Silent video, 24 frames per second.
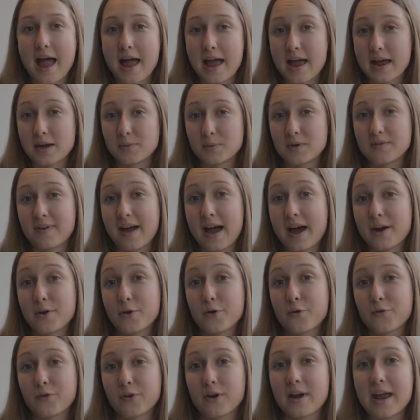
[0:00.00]
And we've had
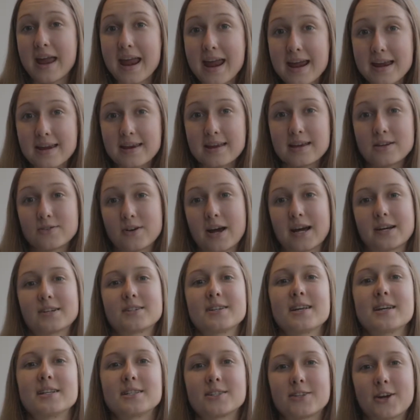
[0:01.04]
over 80
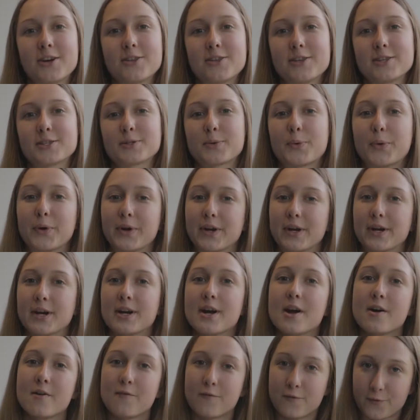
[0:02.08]
Tractionites start this quarter
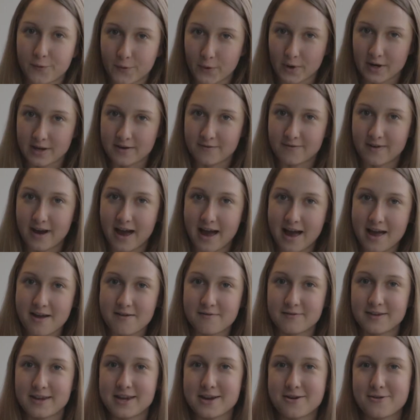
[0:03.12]

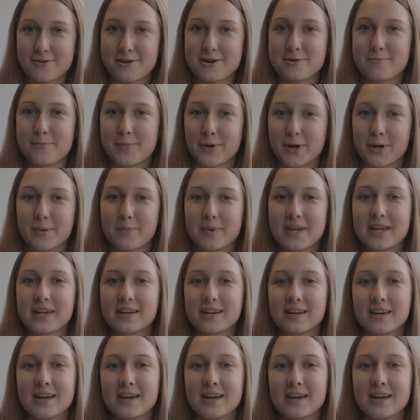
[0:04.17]
45 here in Burnaby,